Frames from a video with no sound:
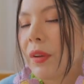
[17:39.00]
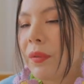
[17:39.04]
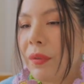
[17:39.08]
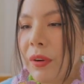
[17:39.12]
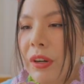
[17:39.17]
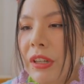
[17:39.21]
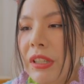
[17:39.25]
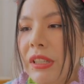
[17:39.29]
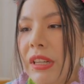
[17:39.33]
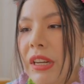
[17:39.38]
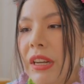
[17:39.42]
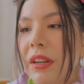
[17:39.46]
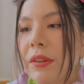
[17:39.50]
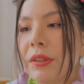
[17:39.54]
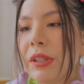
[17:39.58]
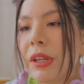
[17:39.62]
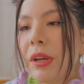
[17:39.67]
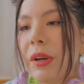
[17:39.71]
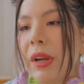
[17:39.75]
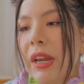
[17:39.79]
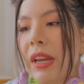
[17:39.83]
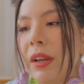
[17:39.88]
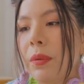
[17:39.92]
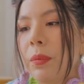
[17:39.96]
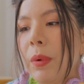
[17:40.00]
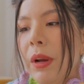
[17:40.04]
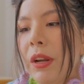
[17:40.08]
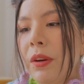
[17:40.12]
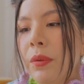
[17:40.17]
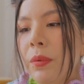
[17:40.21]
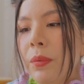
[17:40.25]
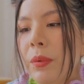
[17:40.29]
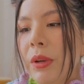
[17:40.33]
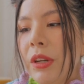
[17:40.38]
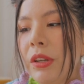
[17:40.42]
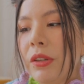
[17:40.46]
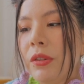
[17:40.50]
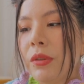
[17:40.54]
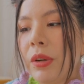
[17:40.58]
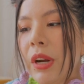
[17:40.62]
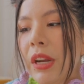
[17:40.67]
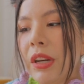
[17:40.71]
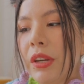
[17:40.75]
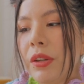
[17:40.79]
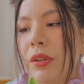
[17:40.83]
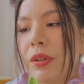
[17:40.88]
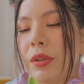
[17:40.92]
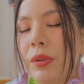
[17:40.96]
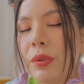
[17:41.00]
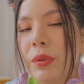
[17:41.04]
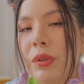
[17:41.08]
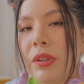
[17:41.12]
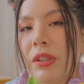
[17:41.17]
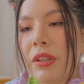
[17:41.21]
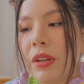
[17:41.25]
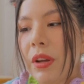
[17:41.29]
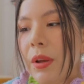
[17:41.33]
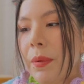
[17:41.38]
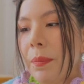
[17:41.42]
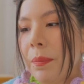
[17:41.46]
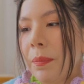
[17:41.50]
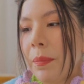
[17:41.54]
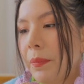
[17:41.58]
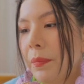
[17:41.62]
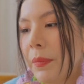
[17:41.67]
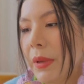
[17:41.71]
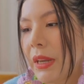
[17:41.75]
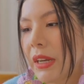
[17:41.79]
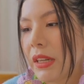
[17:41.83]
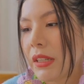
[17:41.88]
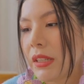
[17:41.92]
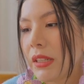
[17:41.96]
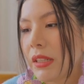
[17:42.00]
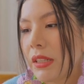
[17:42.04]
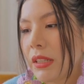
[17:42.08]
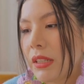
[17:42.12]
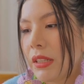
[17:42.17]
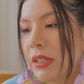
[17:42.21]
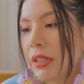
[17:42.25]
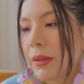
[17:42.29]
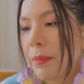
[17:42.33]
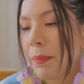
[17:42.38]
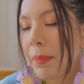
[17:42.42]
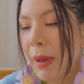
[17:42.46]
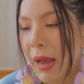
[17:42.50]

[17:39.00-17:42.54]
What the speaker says: First thing, I was like, okay, why don't we try to do some mixed